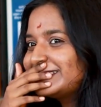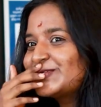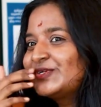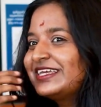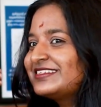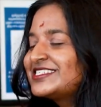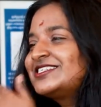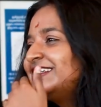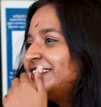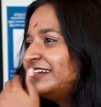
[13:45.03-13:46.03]
So they are
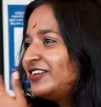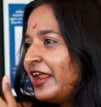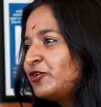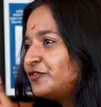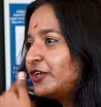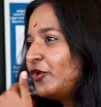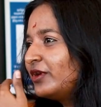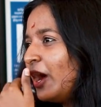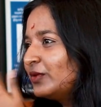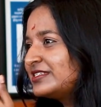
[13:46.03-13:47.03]
still trying to figure
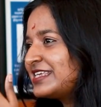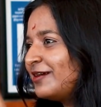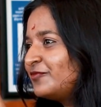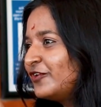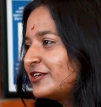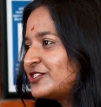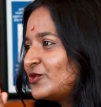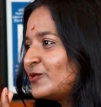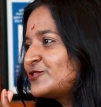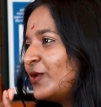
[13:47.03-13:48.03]
out how this app works
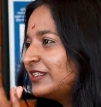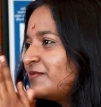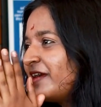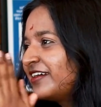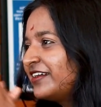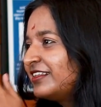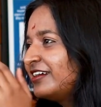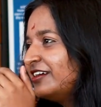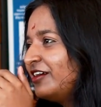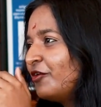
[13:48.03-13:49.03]
more. So adu
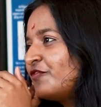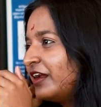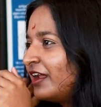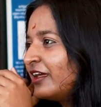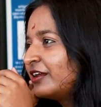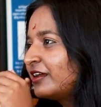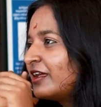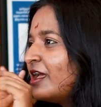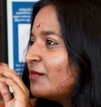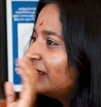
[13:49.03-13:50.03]
paakkuradhukku fun a irukku
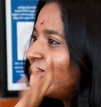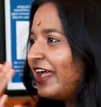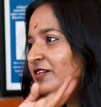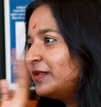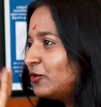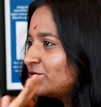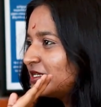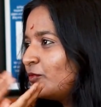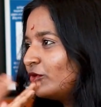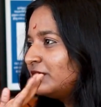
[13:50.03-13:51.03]
but I will be
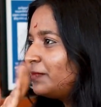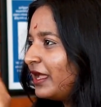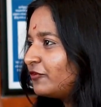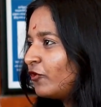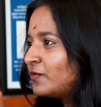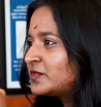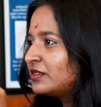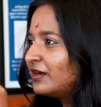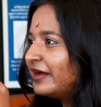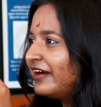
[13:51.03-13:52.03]
using both the platforms
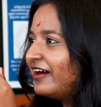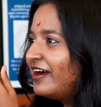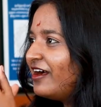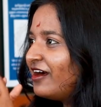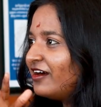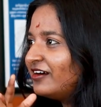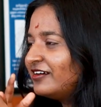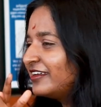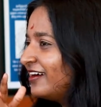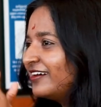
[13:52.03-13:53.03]

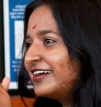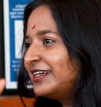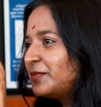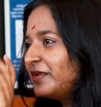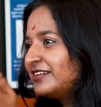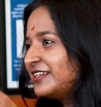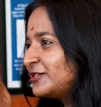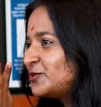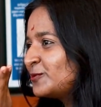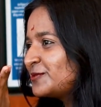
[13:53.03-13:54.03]
yeah kandipa
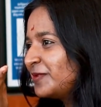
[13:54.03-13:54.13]
threads use